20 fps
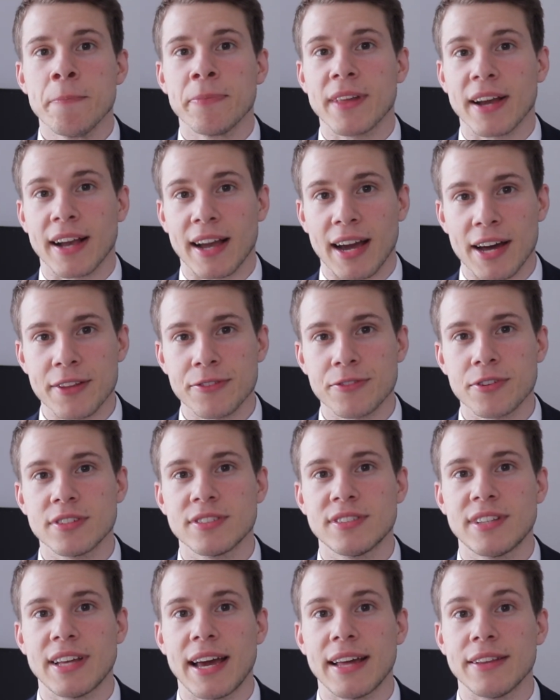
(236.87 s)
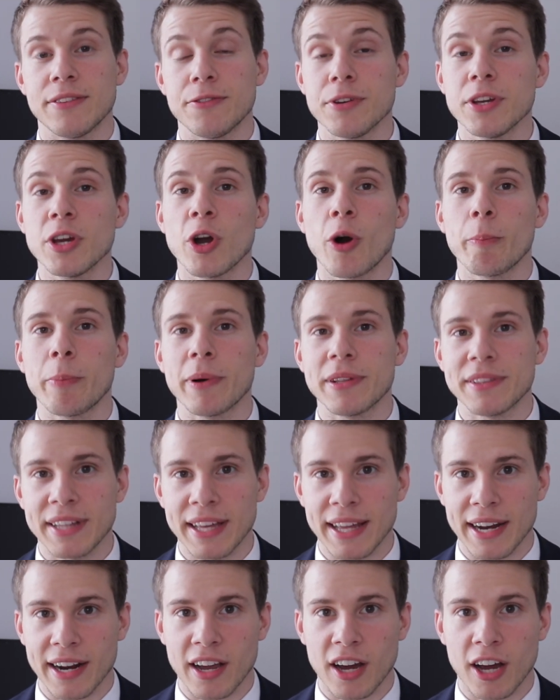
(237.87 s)
the countries that reopened
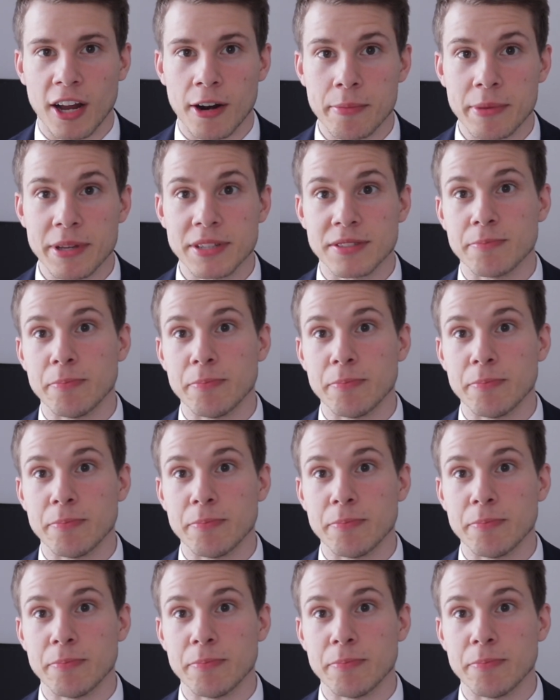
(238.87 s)
their economies